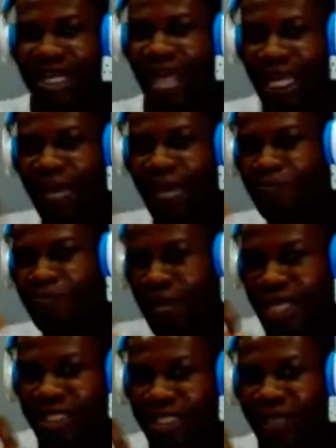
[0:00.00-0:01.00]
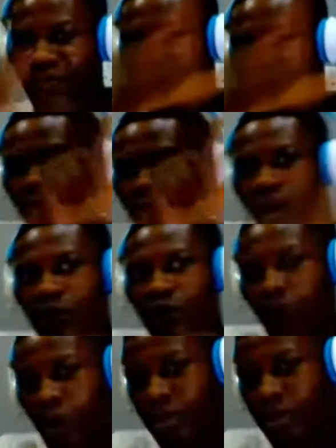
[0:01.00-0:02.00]
paid one. Okay,
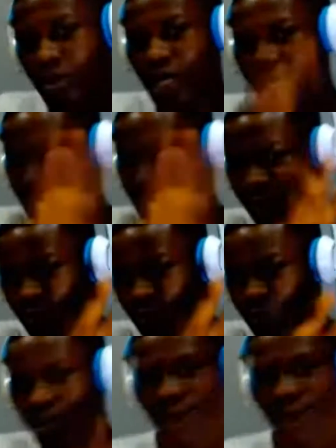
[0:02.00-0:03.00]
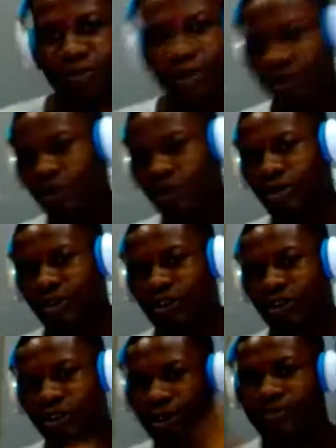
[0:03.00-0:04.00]
that's two plus your job. That's
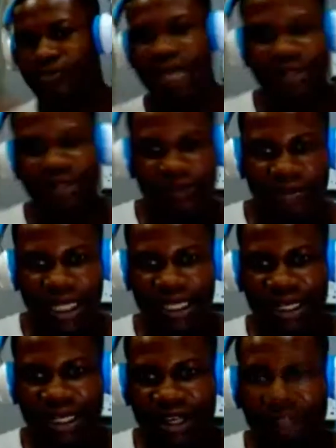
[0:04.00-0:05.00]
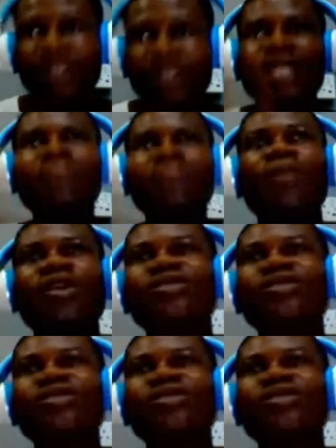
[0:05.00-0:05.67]
three. So in a month, while your